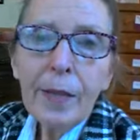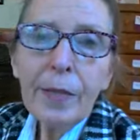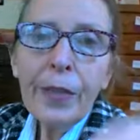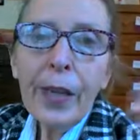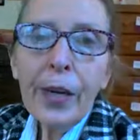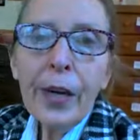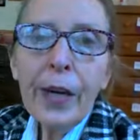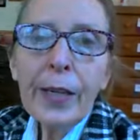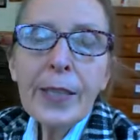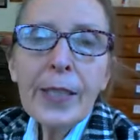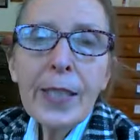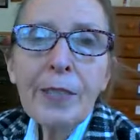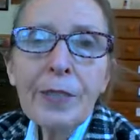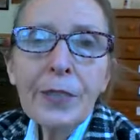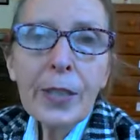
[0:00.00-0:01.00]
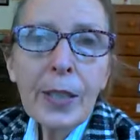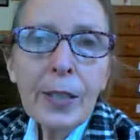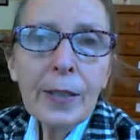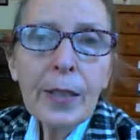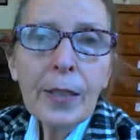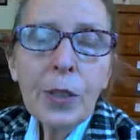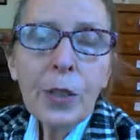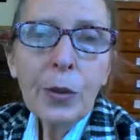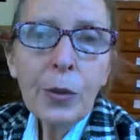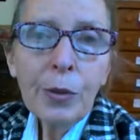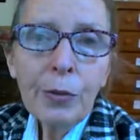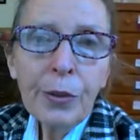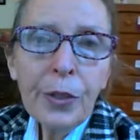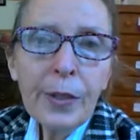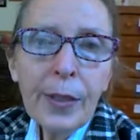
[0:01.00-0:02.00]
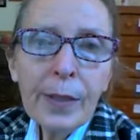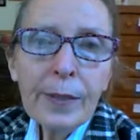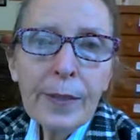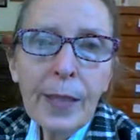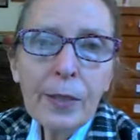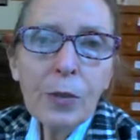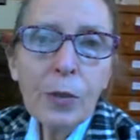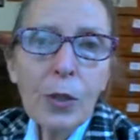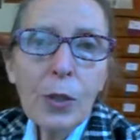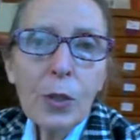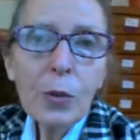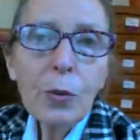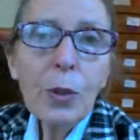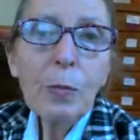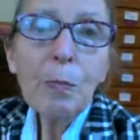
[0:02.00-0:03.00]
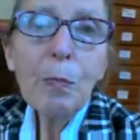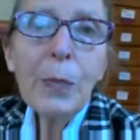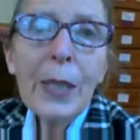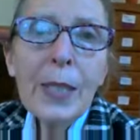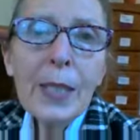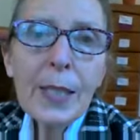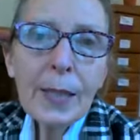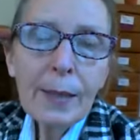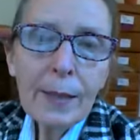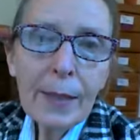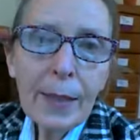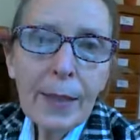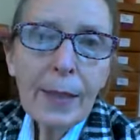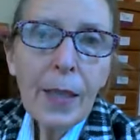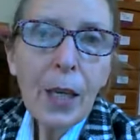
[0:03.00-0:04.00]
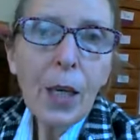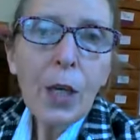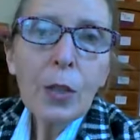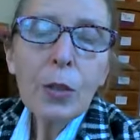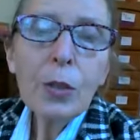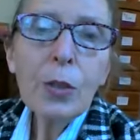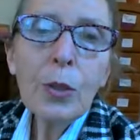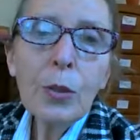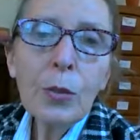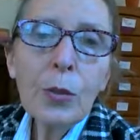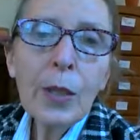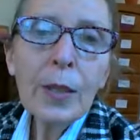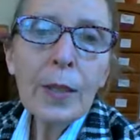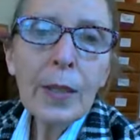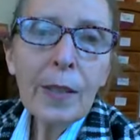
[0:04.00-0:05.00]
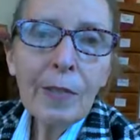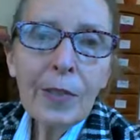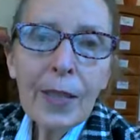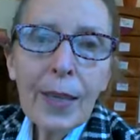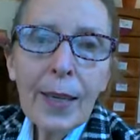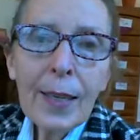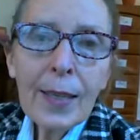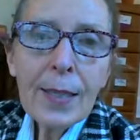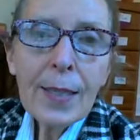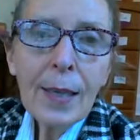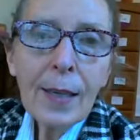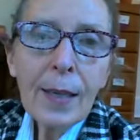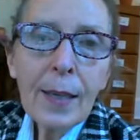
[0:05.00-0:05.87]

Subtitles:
there are definitely 2 or 3 things that you can do immediately to alleviate